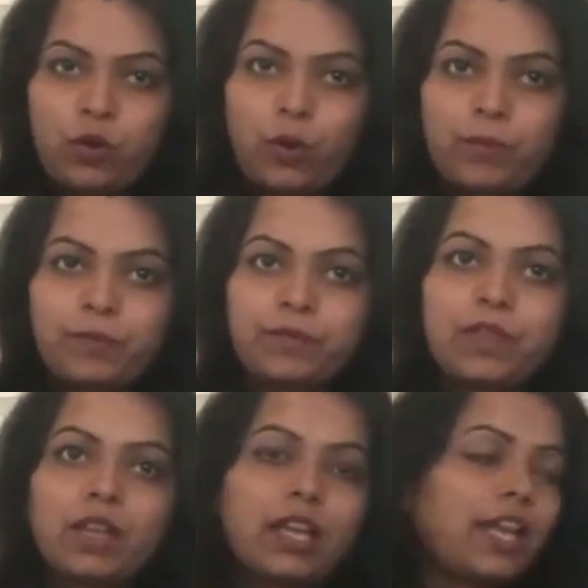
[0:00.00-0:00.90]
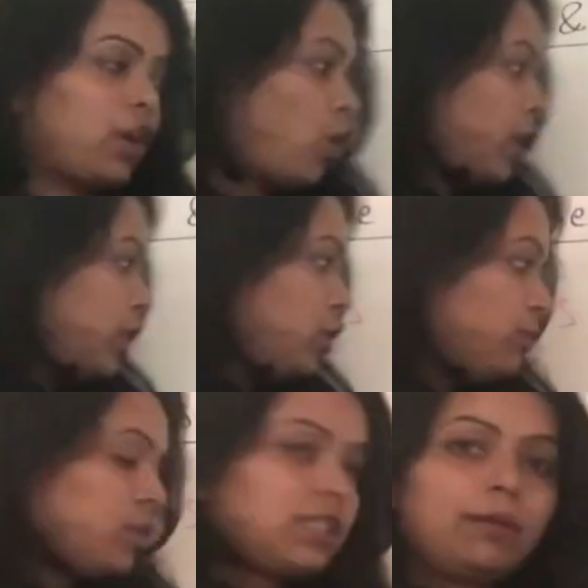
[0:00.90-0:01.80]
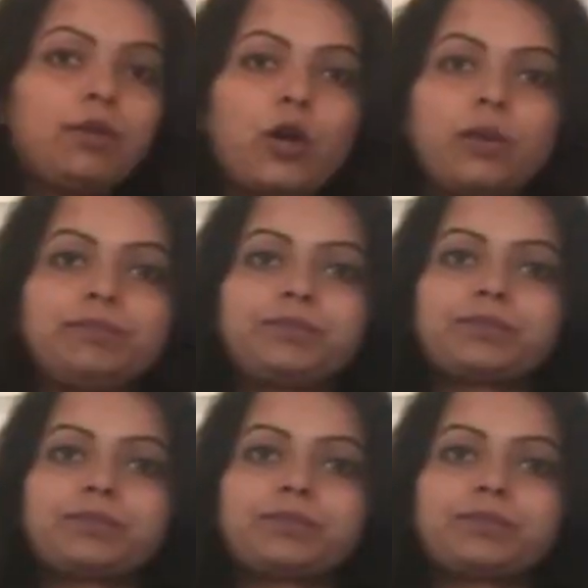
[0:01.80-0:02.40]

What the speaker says: law. According to Muslim law,